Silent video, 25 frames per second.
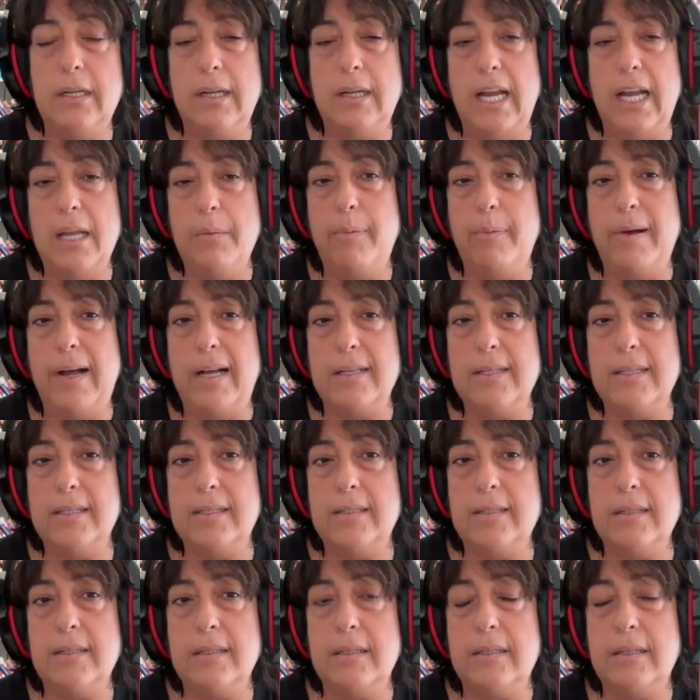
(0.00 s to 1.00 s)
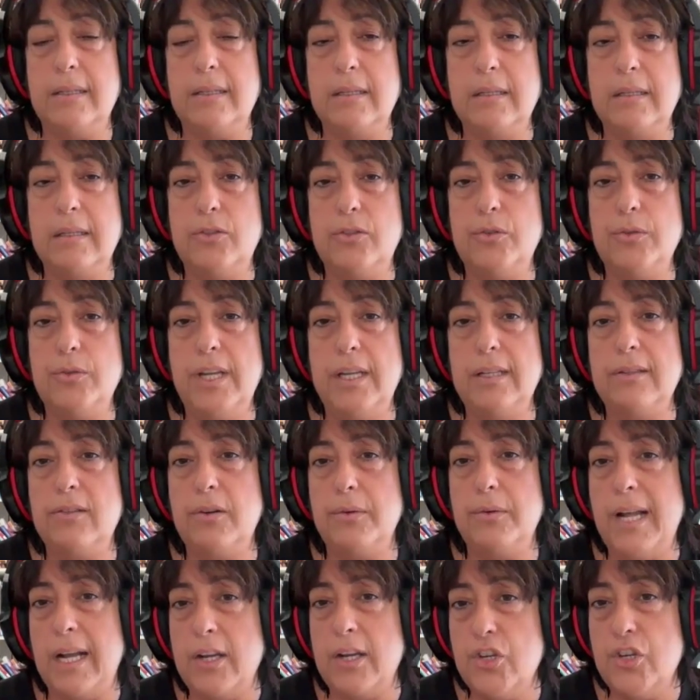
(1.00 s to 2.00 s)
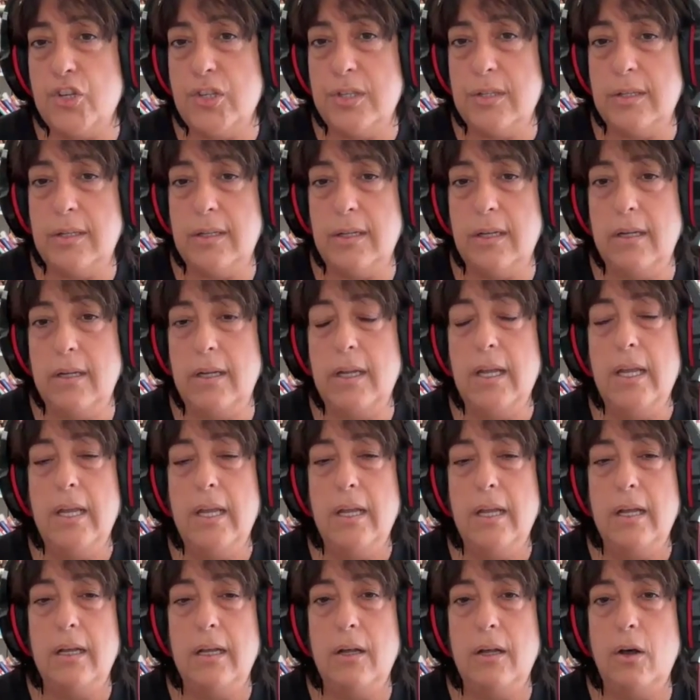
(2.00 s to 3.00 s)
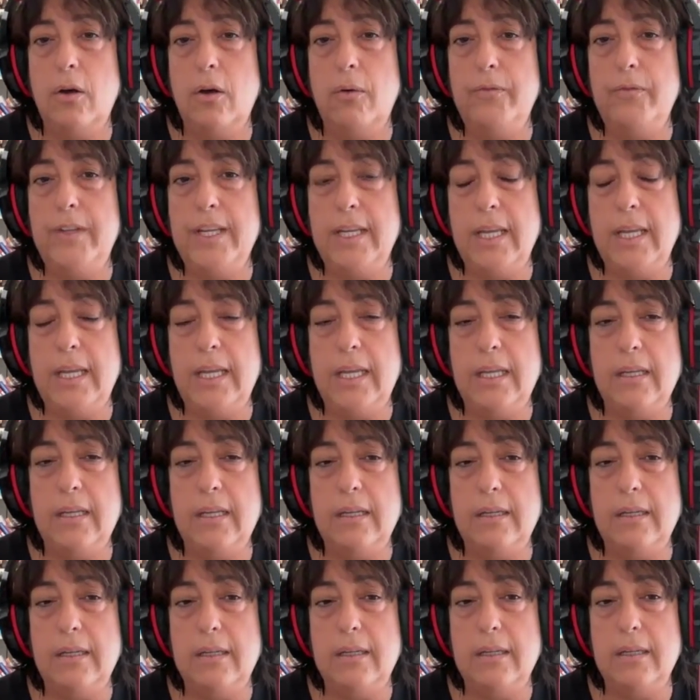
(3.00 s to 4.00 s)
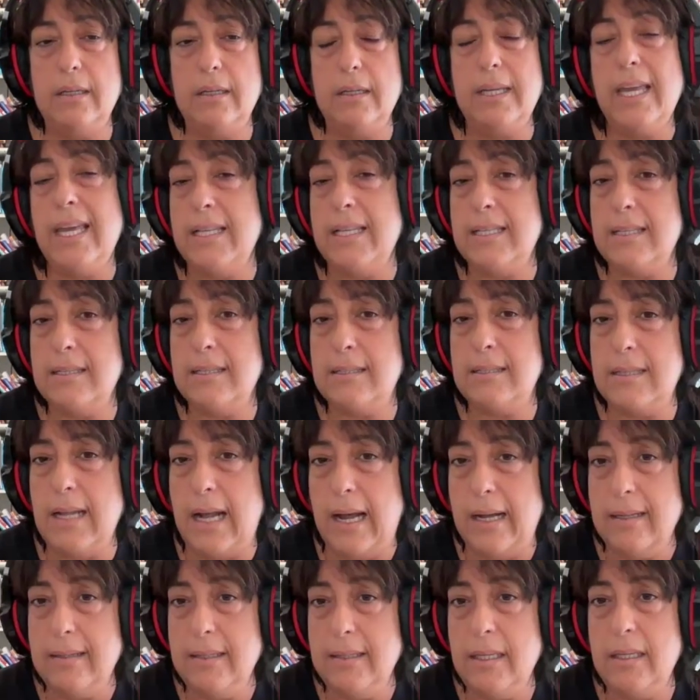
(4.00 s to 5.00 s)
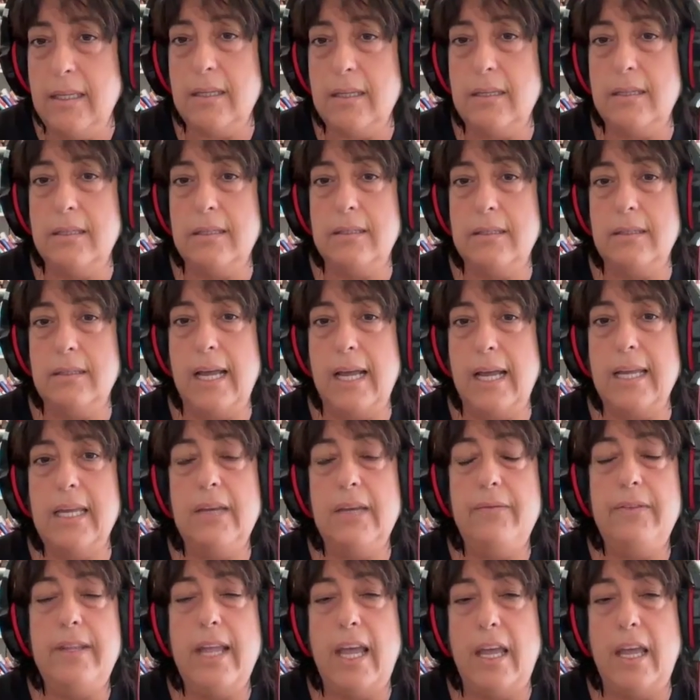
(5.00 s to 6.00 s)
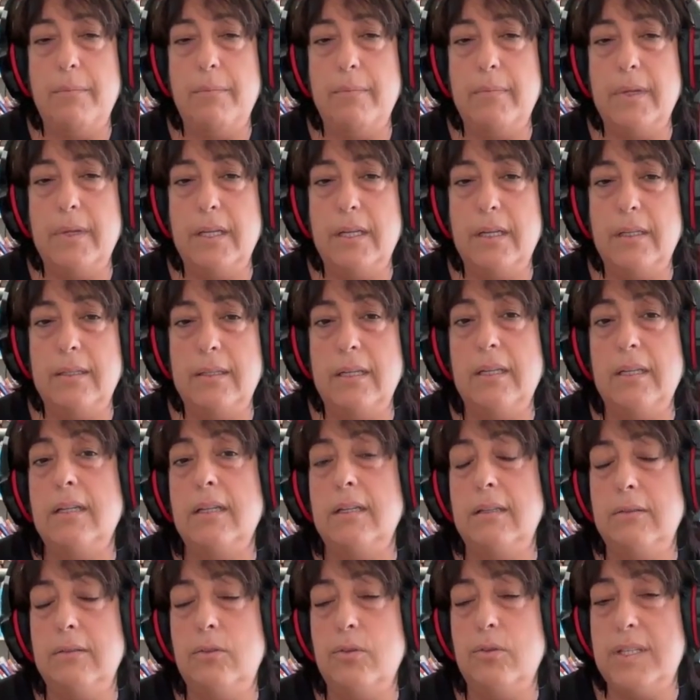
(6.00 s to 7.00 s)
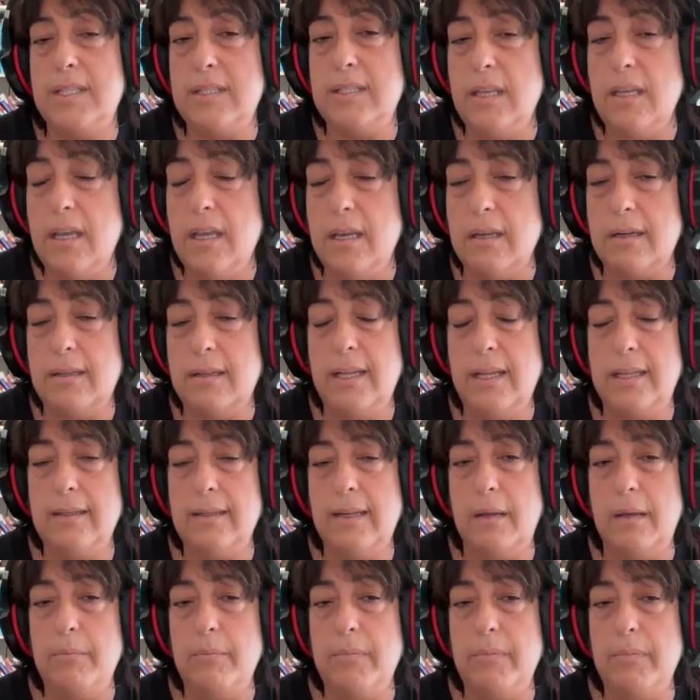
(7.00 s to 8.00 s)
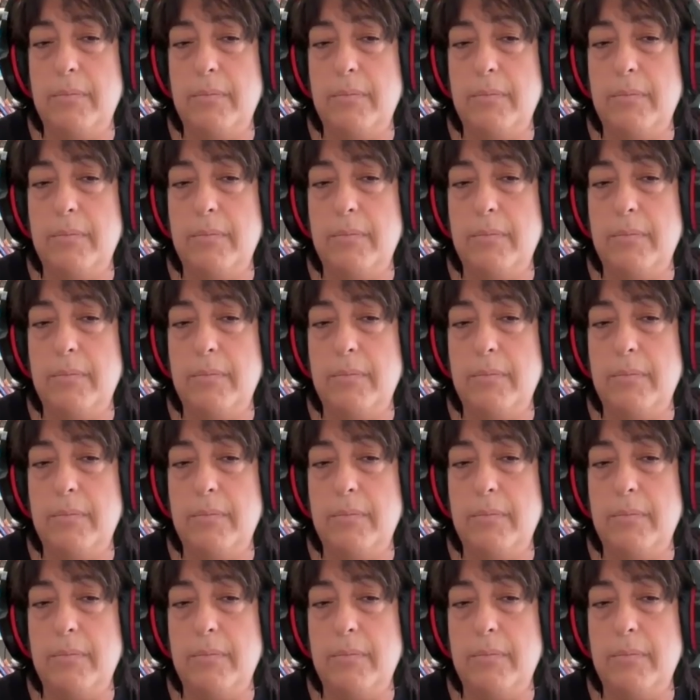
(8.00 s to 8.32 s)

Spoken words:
I pass to the introduction of the case study, I give them the dossier that can